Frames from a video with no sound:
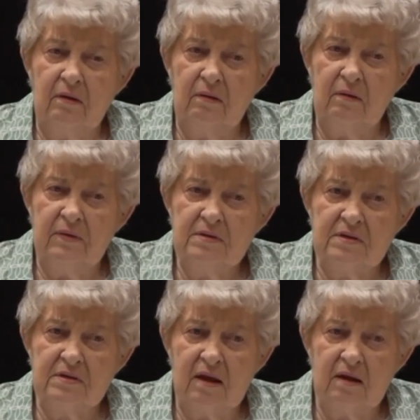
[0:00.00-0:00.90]
no,
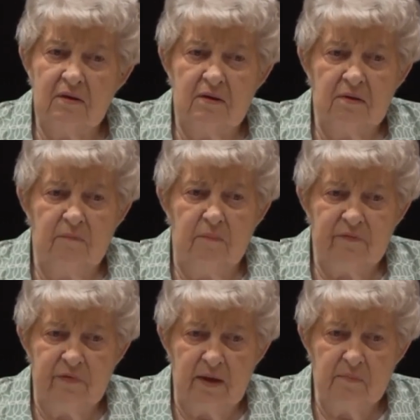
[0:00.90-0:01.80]
this is not a good
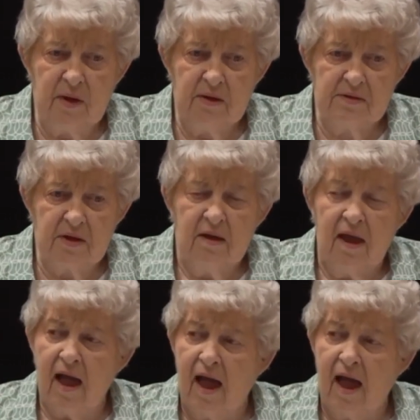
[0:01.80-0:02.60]
fit because